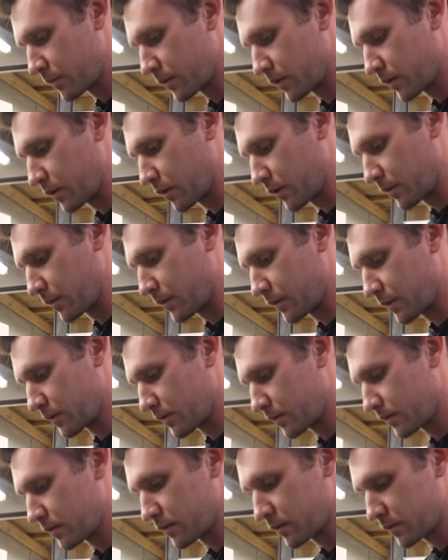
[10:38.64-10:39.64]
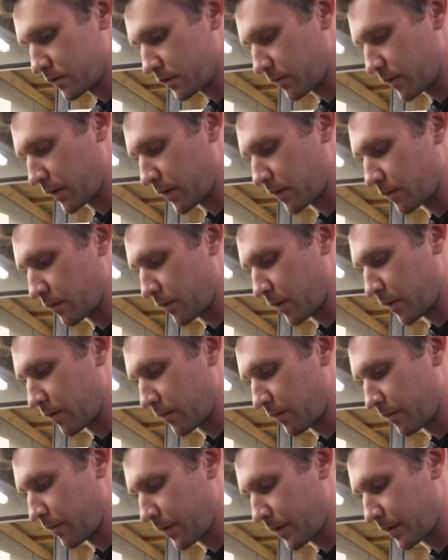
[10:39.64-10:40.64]
you could always do that as well.
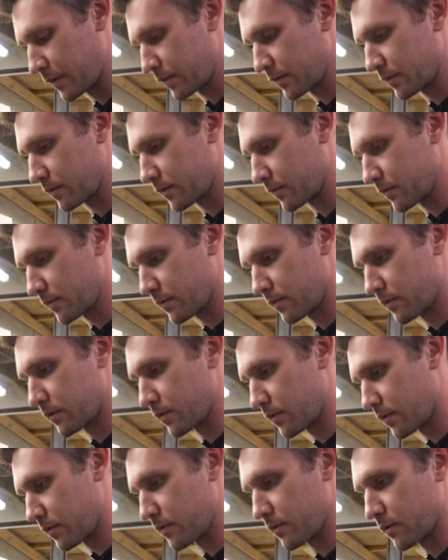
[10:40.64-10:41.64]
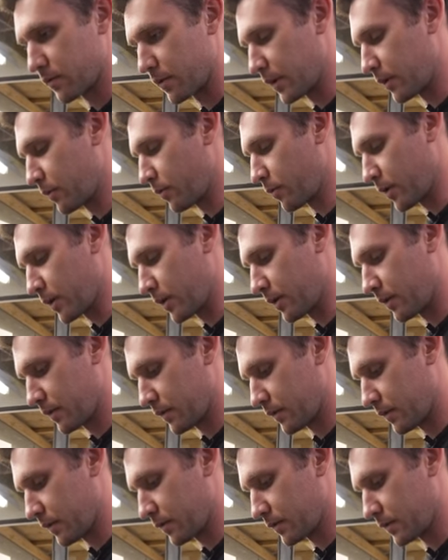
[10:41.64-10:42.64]
But it's just three to one.
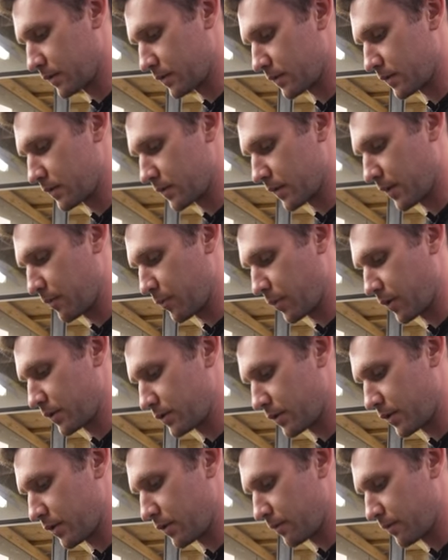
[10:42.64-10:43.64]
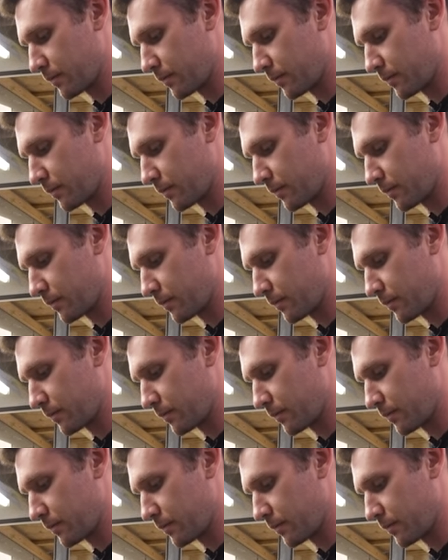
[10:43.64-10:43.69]
So it's the same ratio.